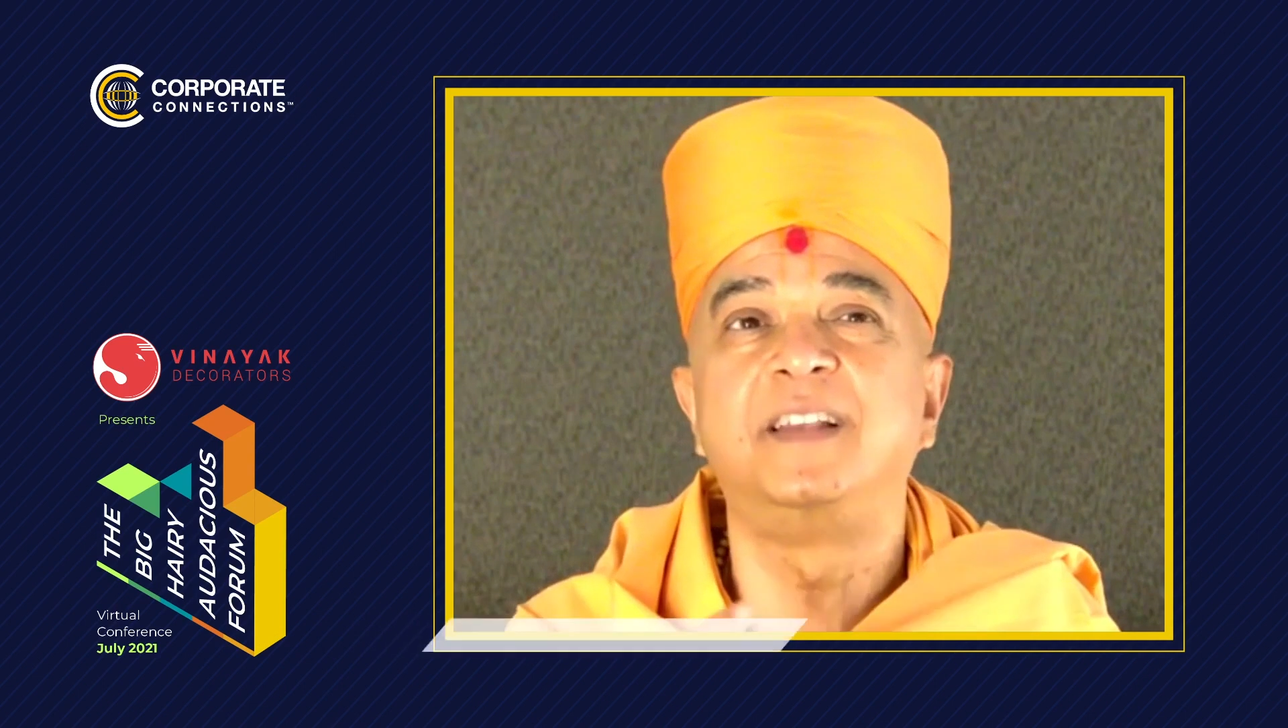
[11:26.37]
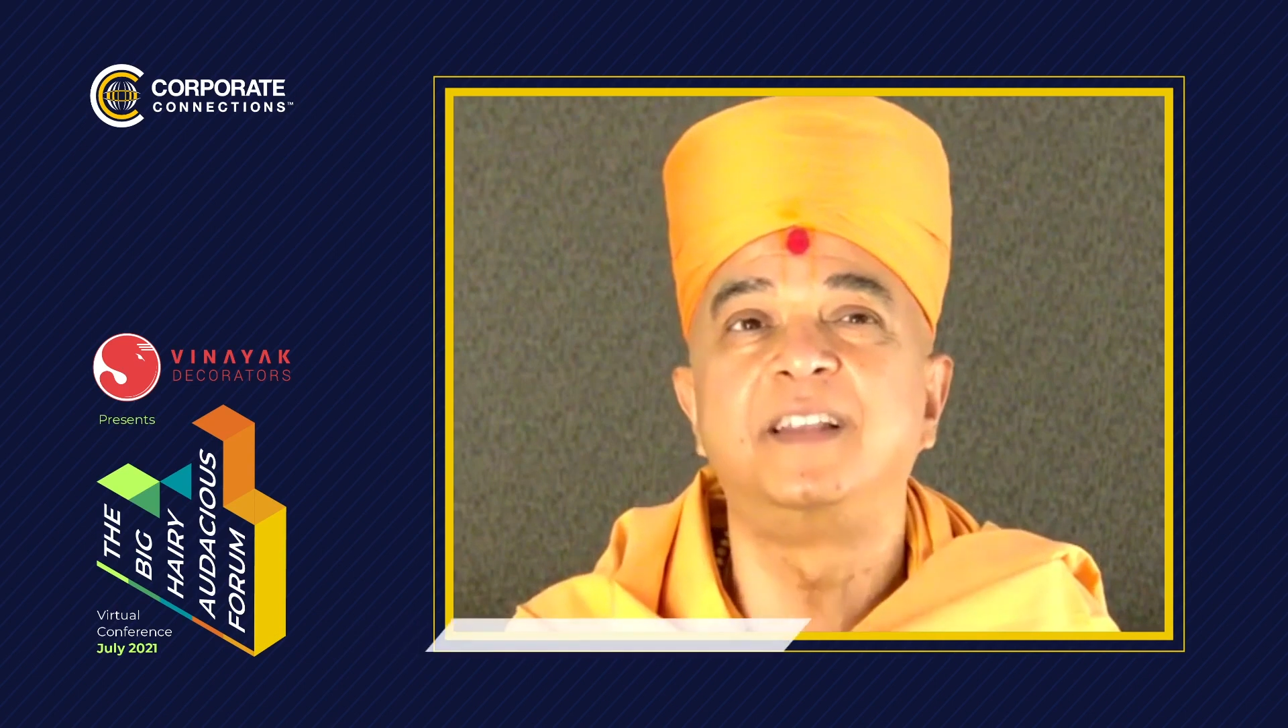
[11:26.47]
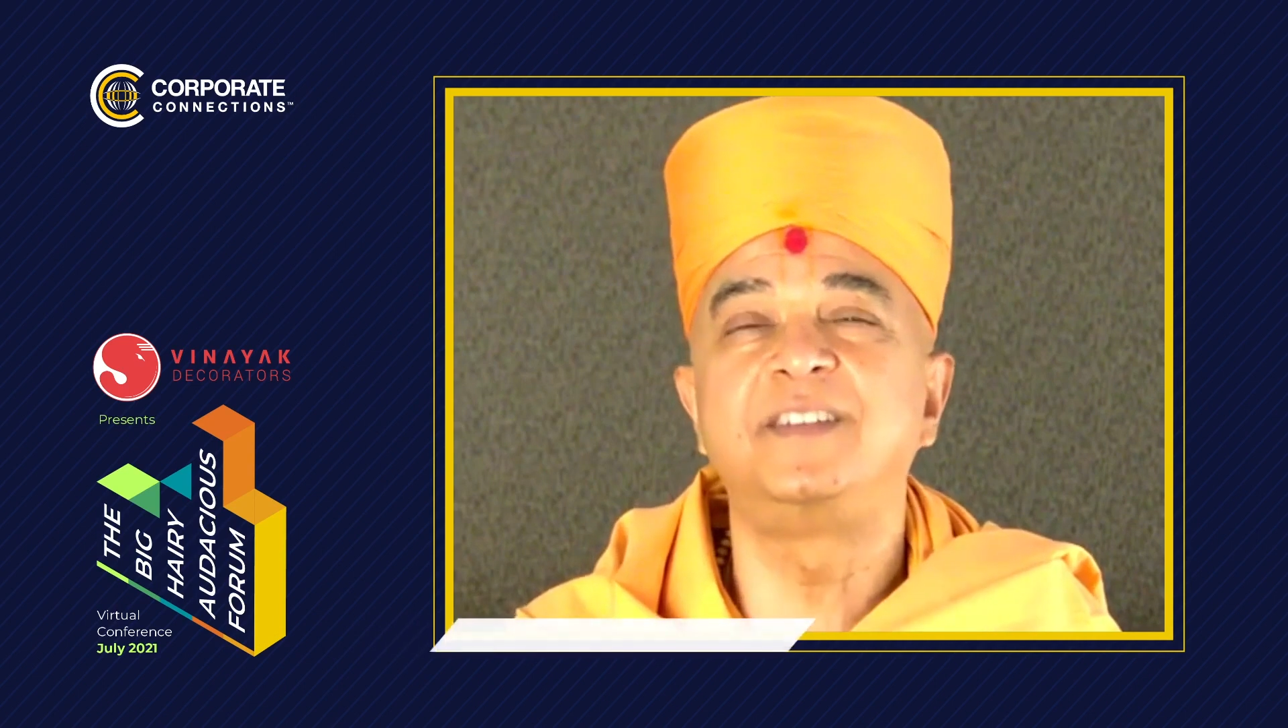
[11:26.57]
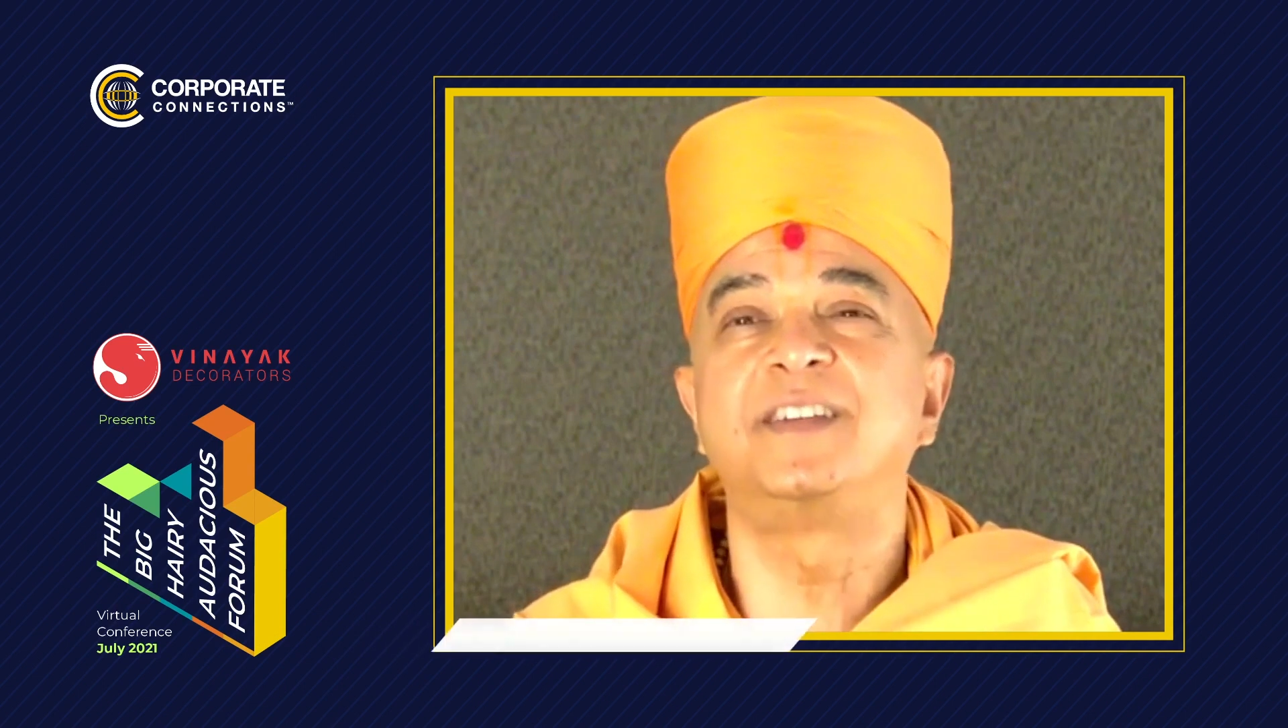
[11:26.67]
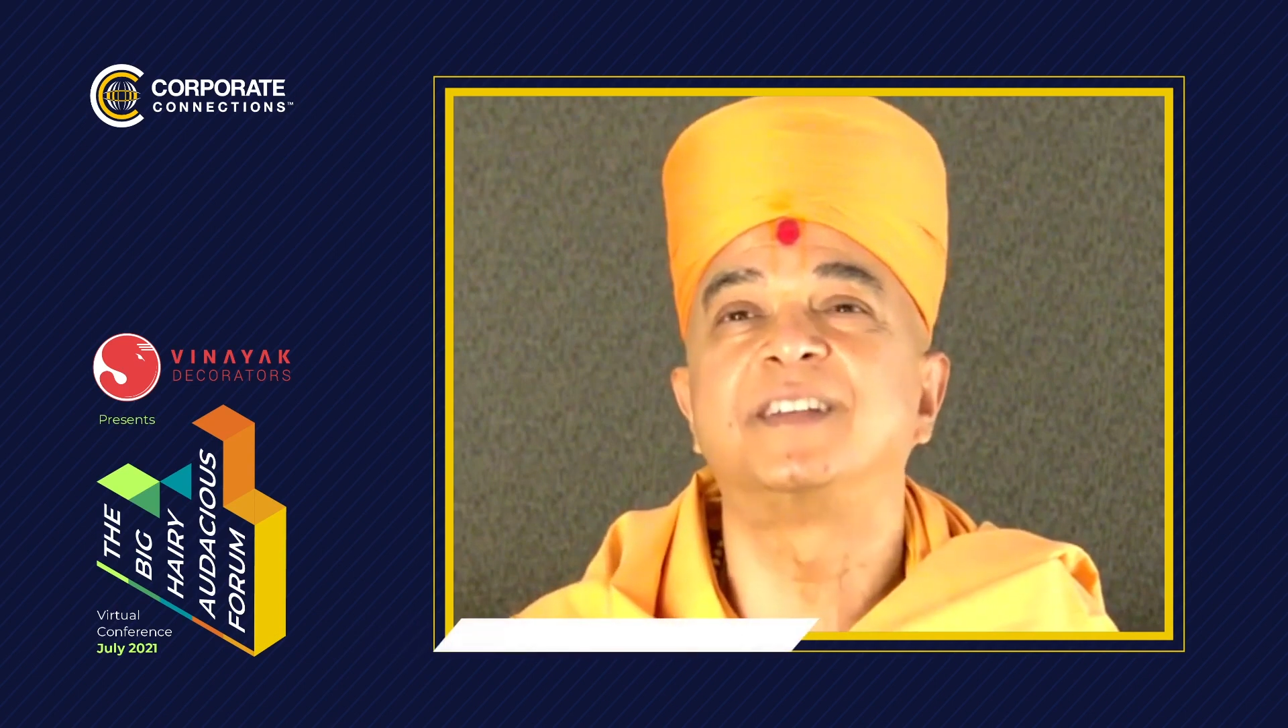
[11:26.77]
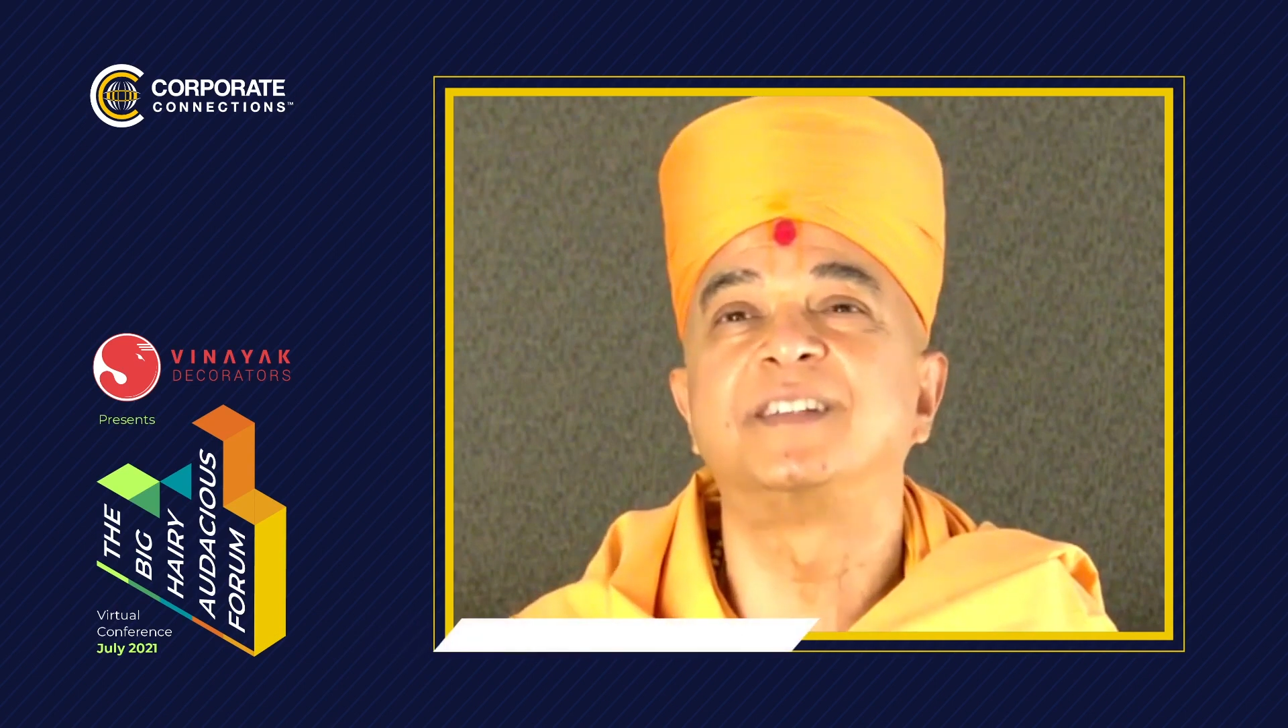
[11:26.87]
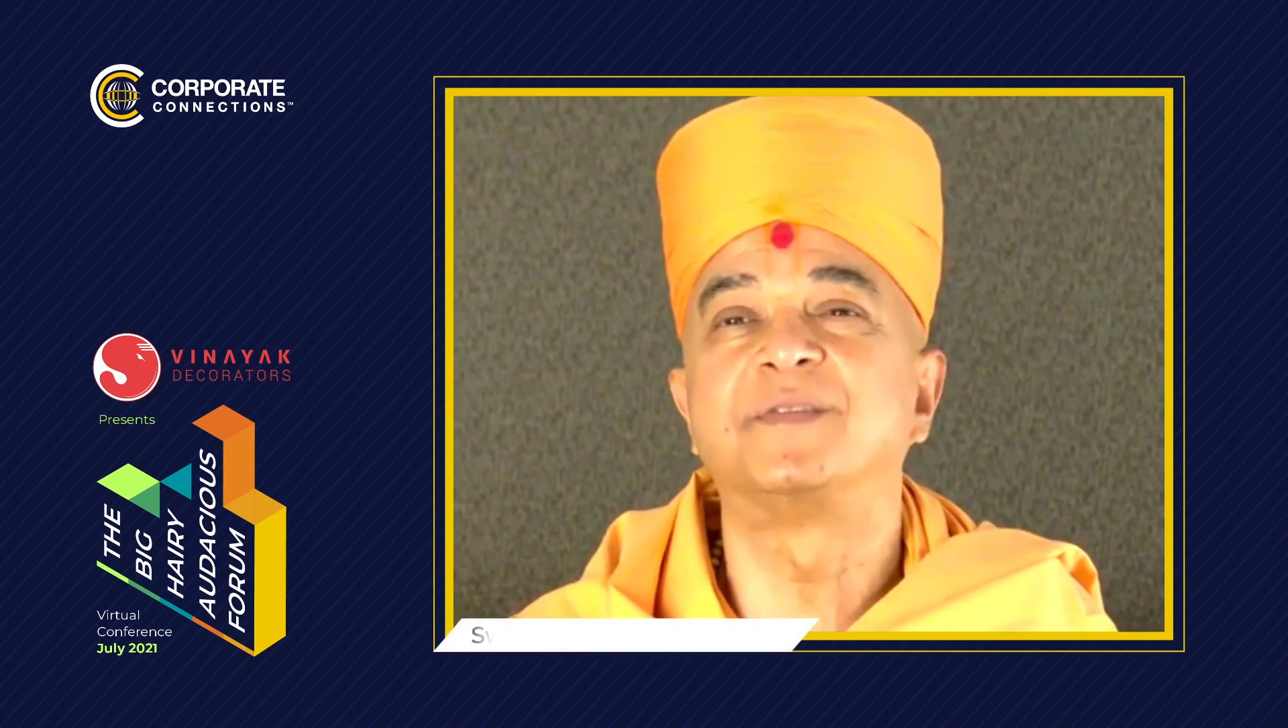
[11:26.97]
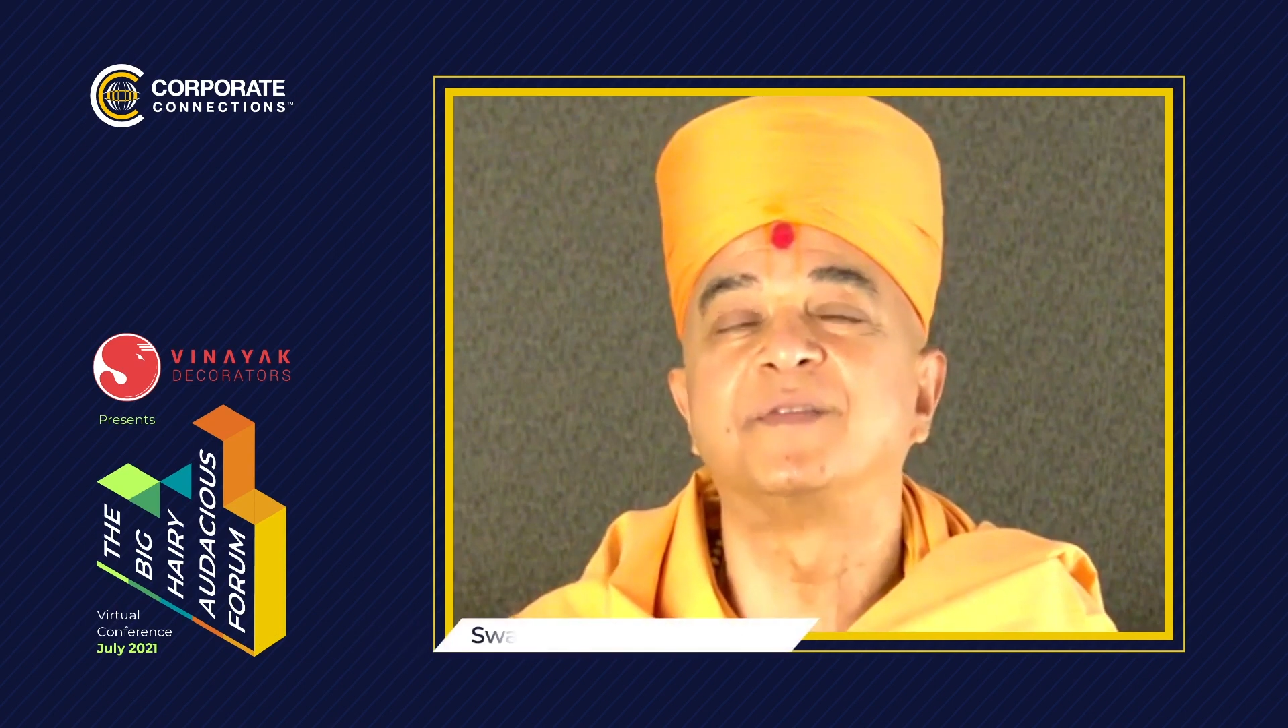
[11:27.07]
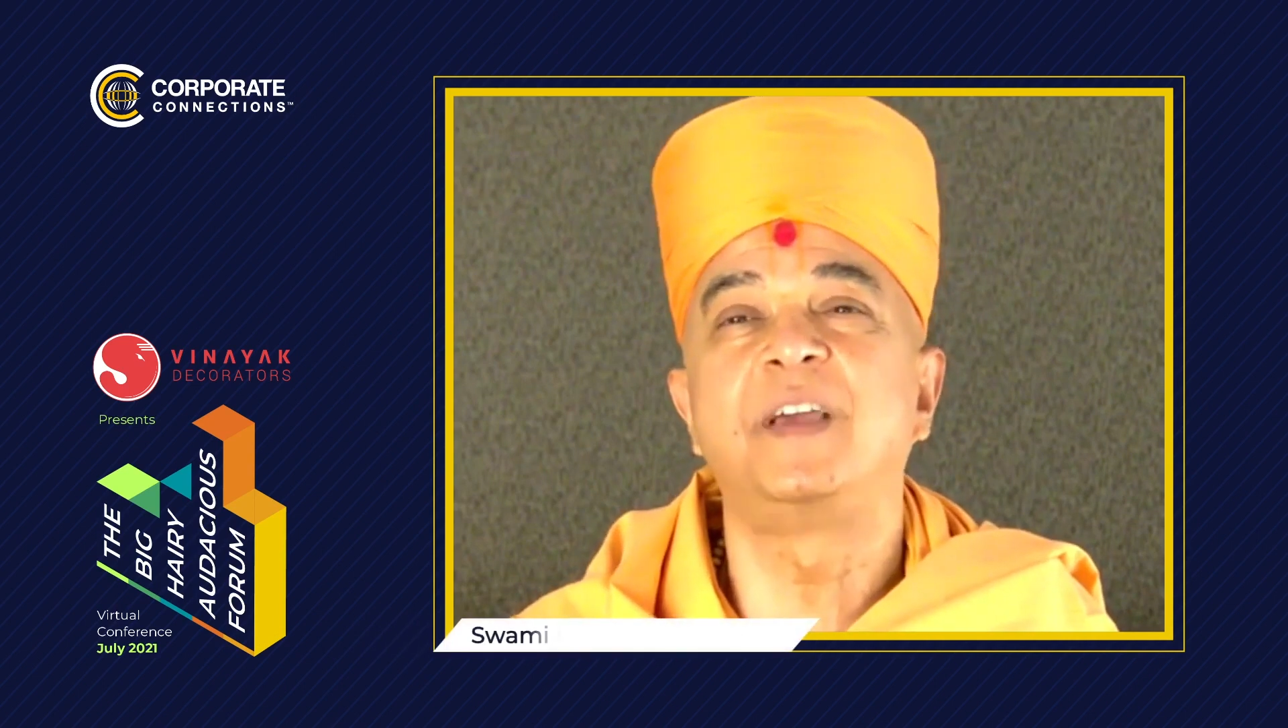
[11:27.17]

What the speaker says: religions,